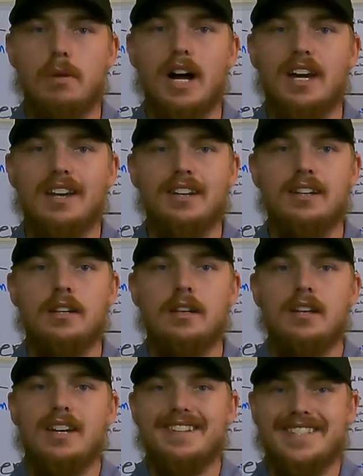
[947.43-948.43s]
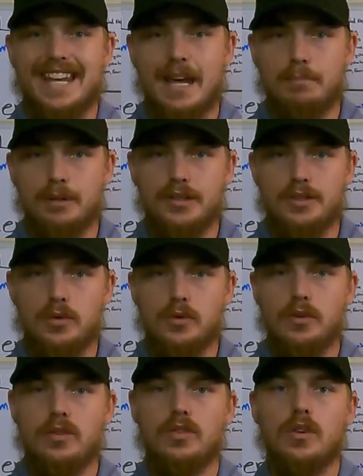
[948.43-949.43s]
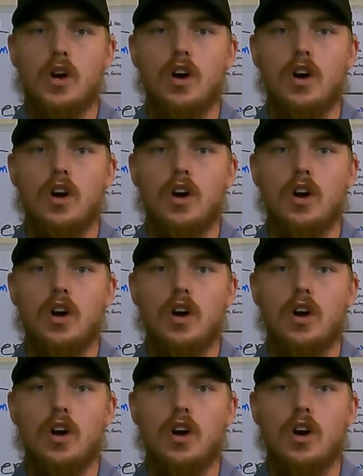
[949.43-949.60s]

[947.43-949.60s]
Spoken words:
by its amplitude